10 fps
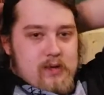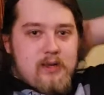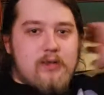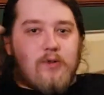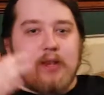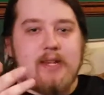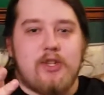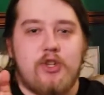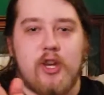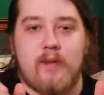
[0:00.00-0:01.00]
So, ladies
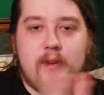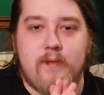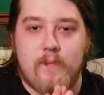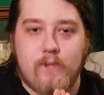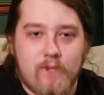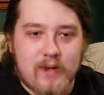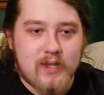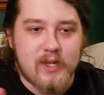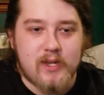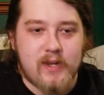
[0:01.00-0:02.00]
and gentlemen,
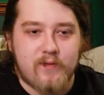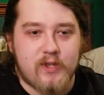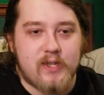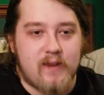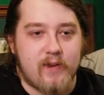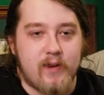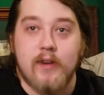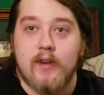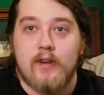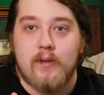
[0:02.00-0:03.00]
Resident Evil 7,
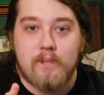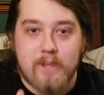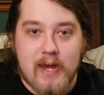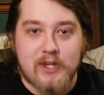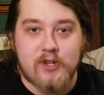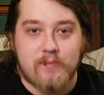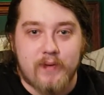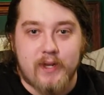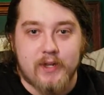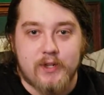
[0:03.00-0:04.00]

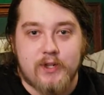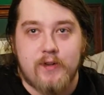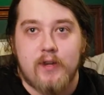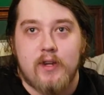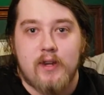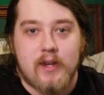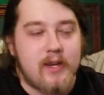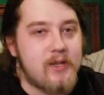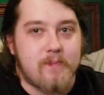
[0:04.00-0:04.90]
masterpiece. It is a